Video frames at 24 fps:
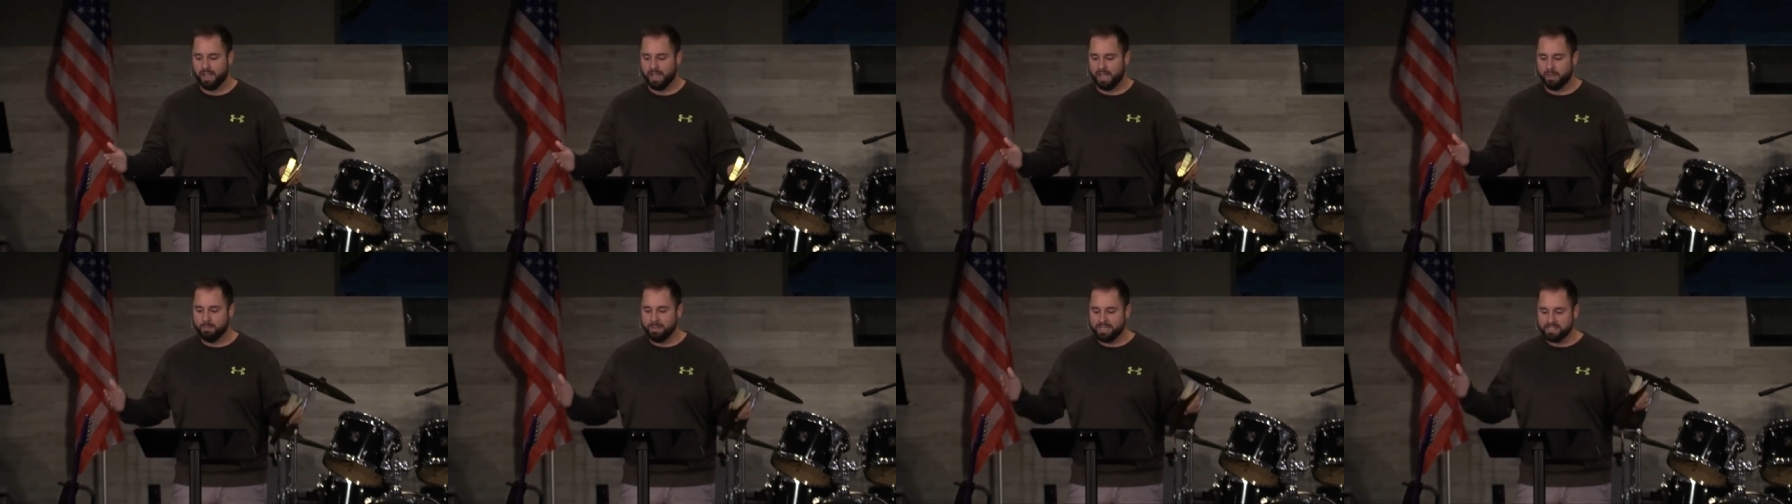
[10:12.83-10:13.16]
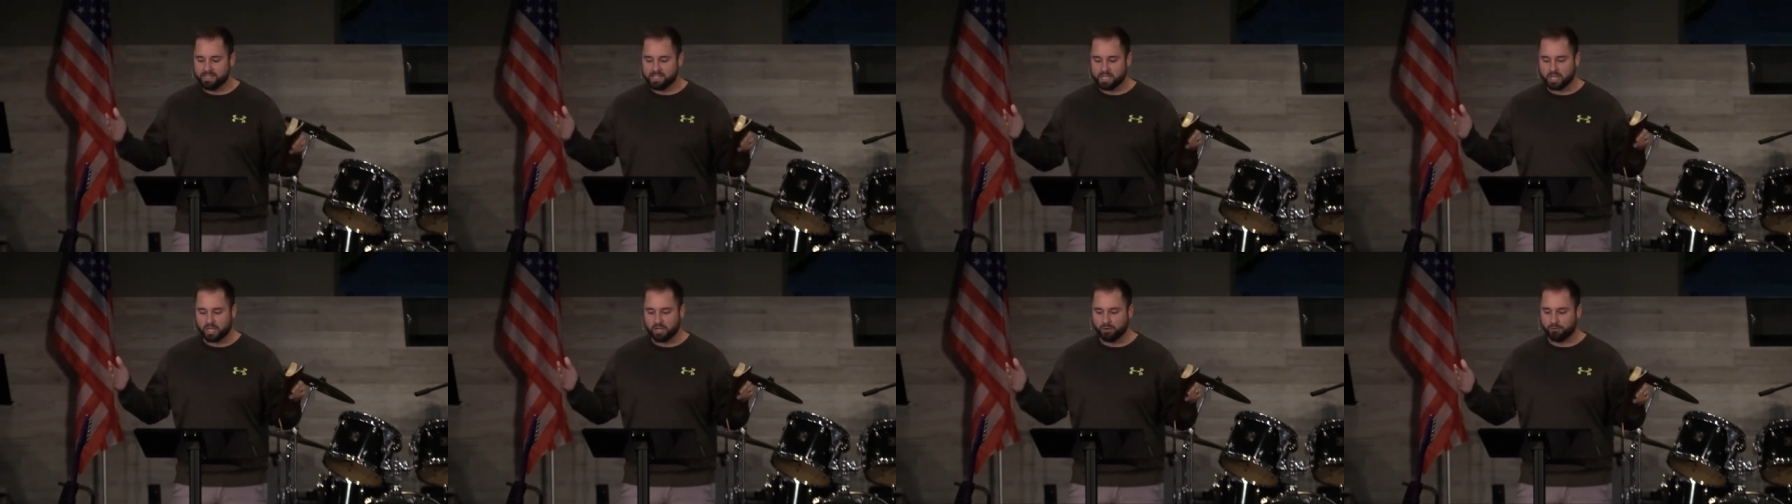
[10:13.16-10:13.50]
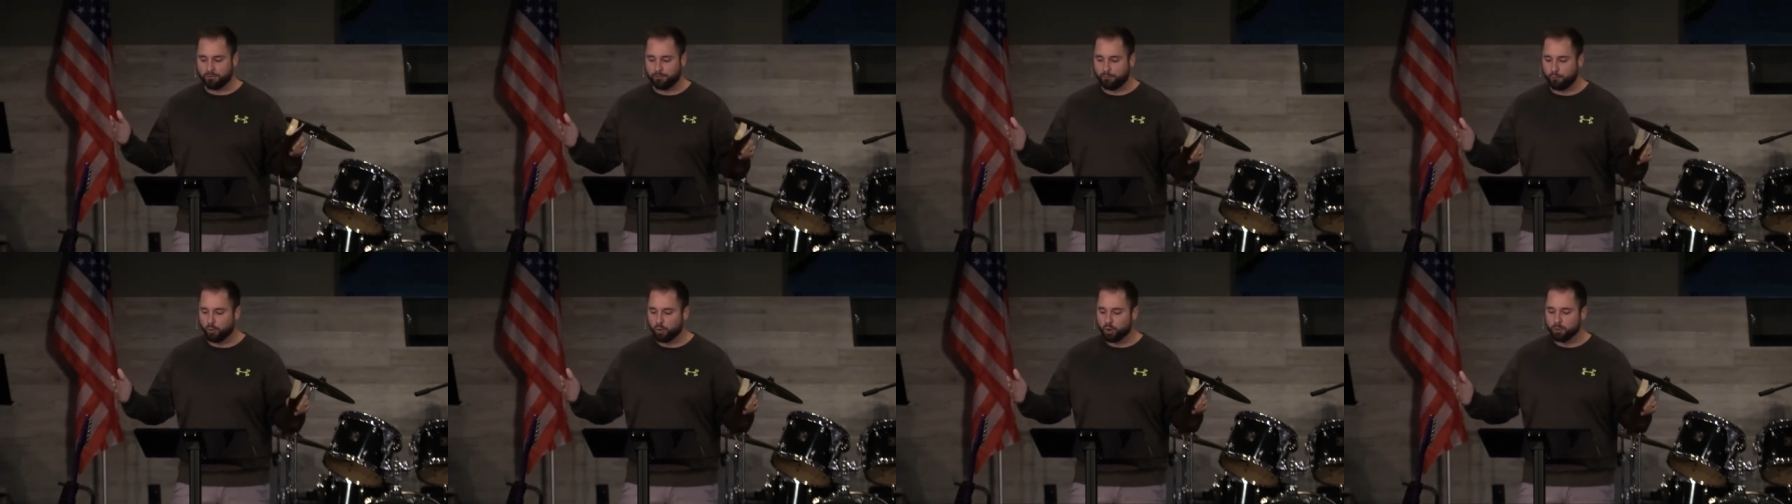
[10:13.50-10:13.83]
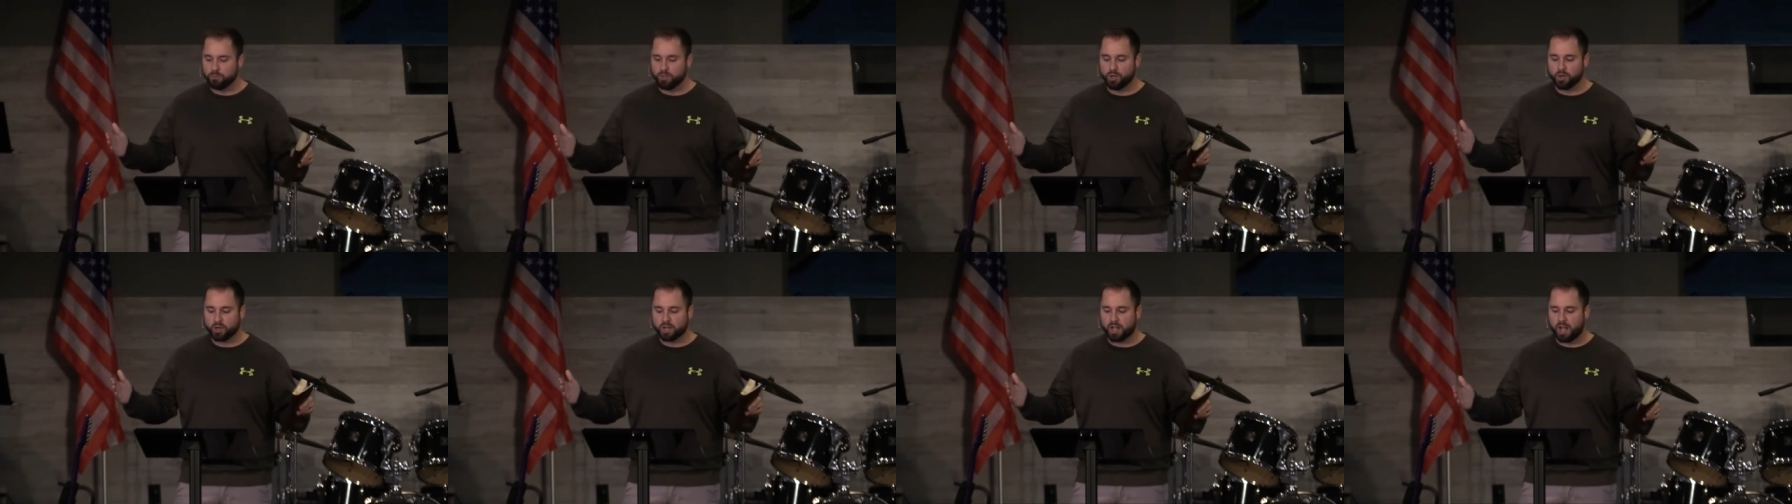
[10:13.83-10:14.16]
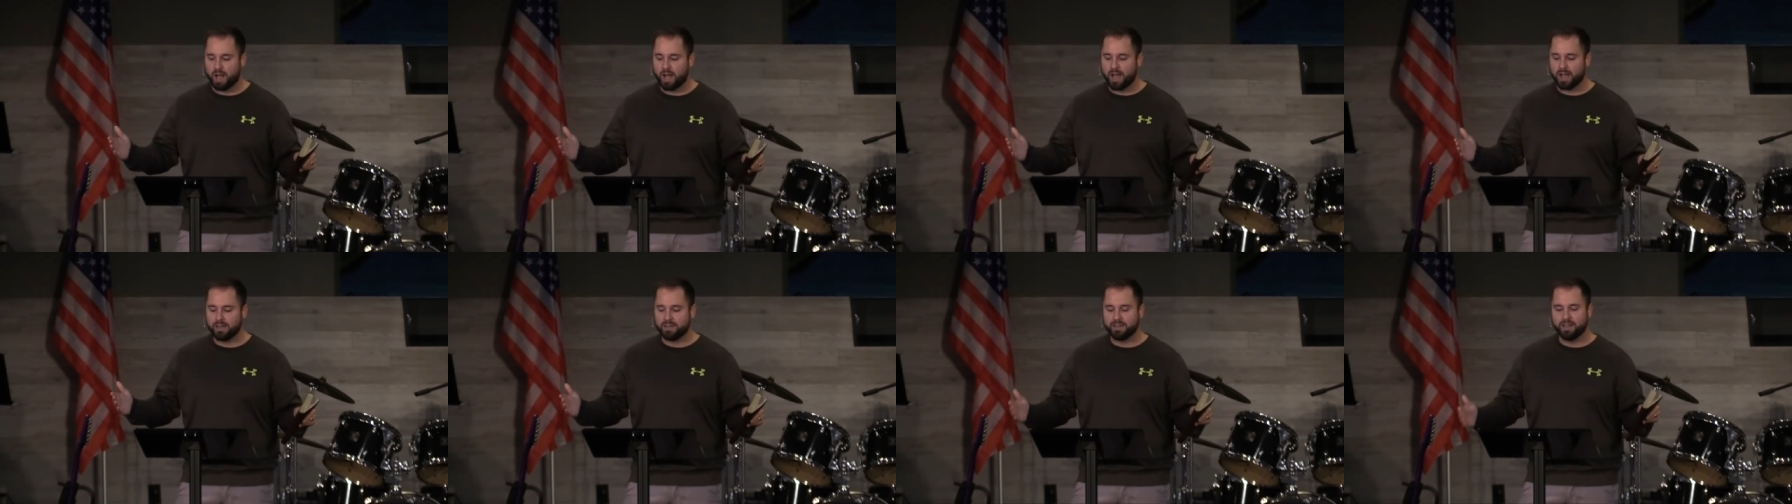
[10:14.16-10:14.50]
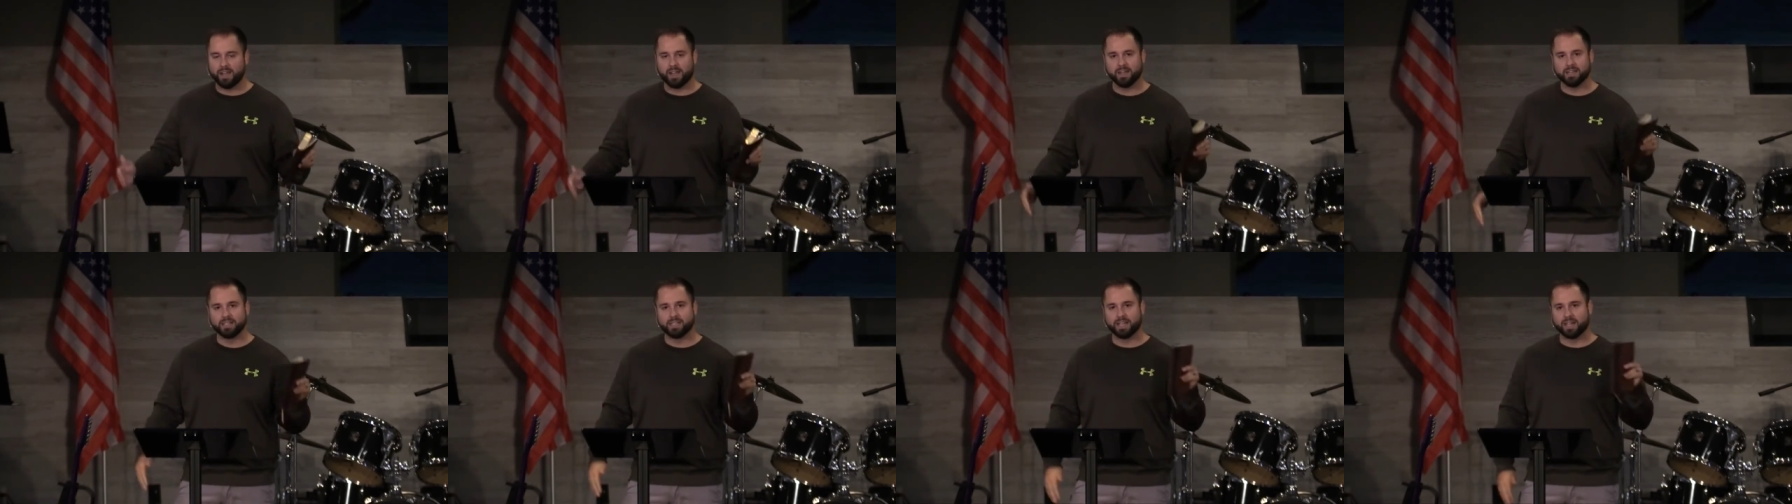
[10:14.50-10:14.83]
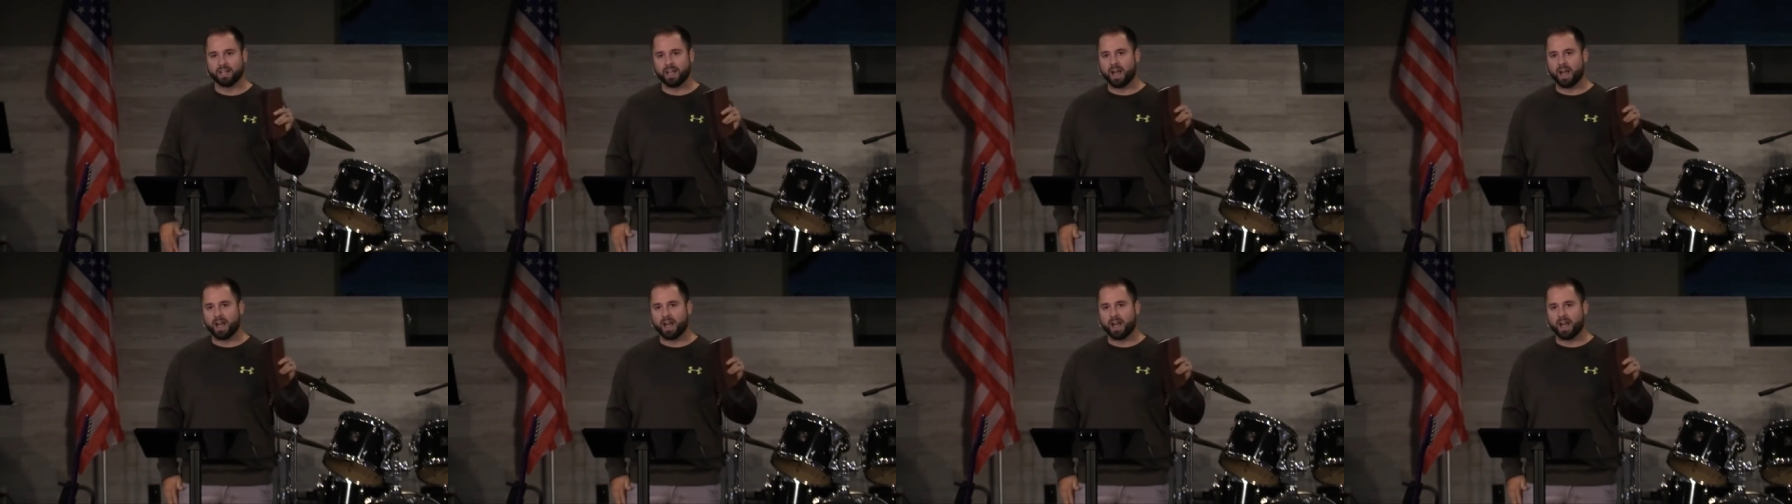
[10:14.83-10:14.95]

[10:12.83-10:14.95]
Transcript: It means to conform your conduct to